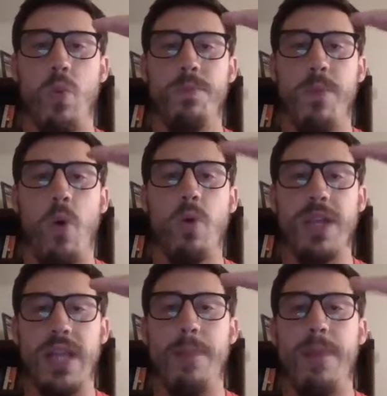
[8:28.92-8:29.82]

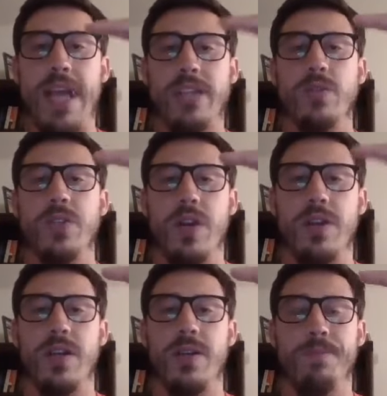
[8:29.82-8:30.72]
holding that pace will start
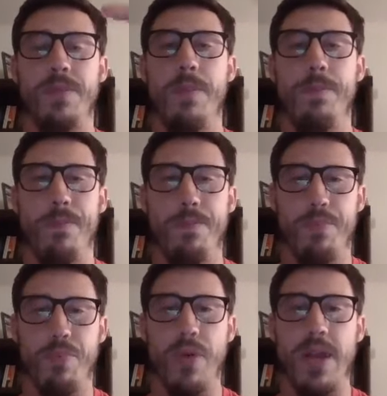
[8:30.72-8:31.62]
to
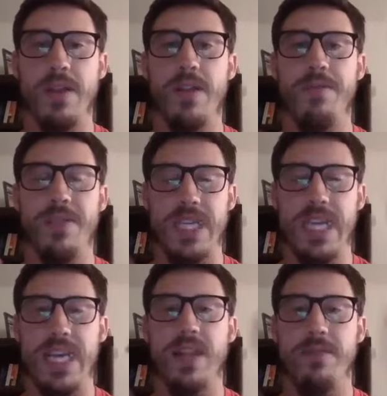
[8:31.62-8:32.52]
bring the
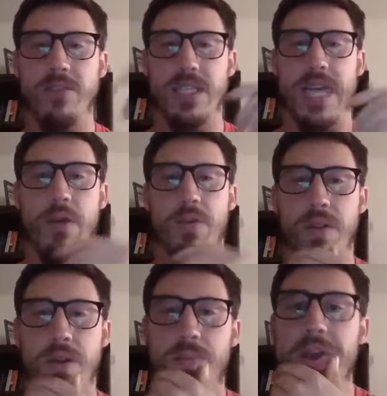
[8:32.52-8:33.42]
fatigue levels down a
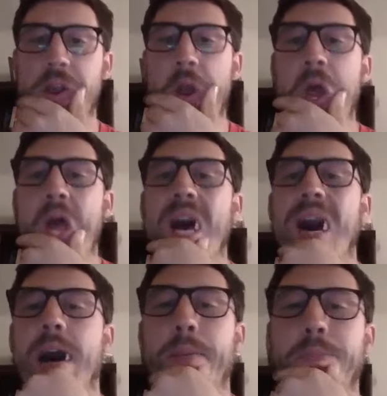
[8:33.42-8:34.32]
little bit.
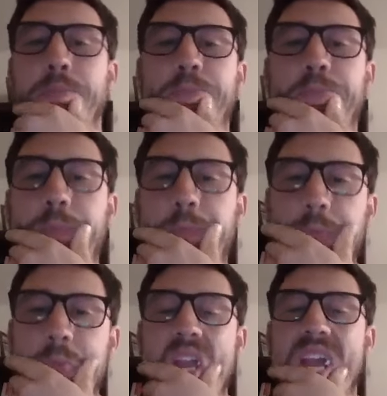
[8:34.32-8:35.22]
And
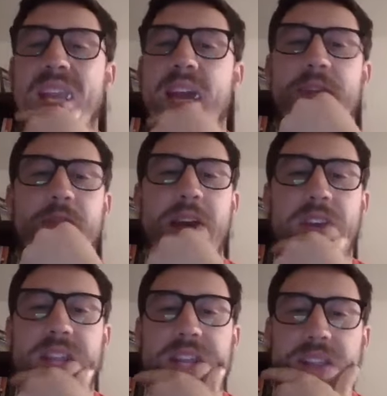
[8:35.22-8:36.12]
then if you have
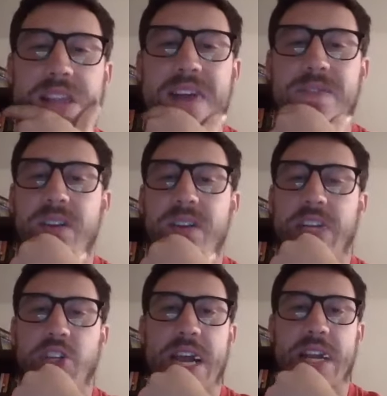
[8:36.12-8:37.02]
anything left, like
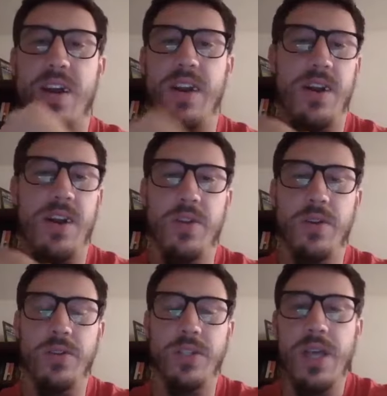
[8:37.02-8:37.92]
try and gun it on
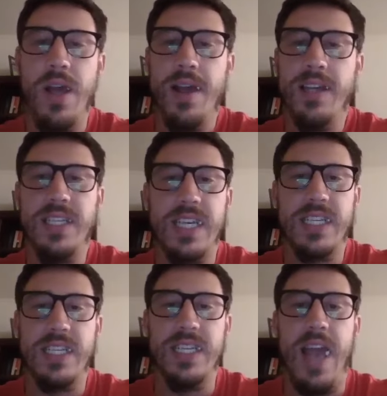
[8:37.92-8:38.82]
those
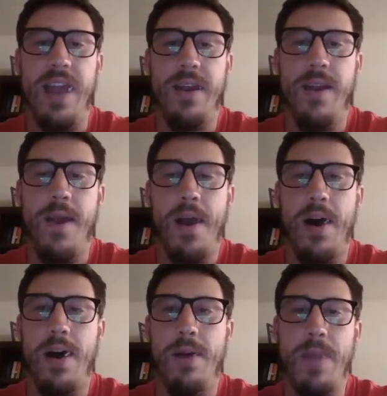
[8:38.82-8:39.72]
6 and 10,
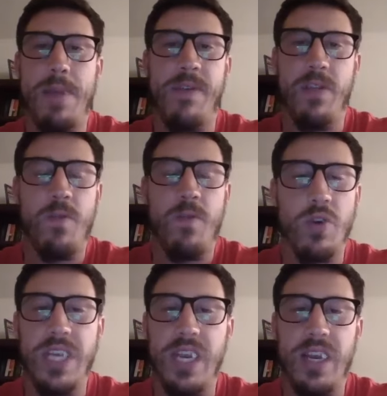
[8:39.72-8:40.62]
maybe even the
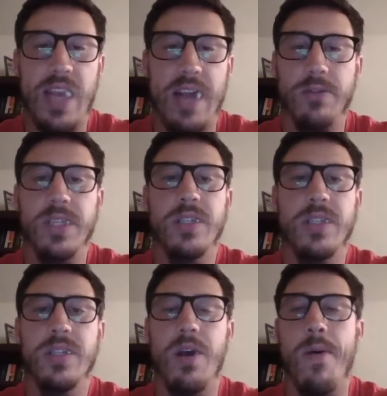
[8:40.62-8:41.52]
14 calories.
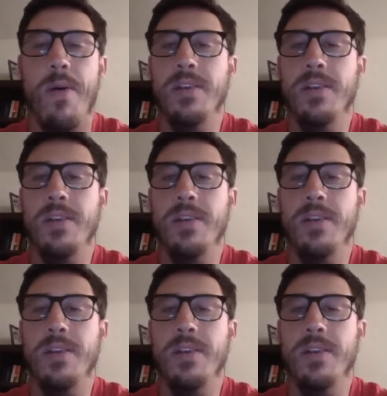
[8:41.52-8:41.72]
So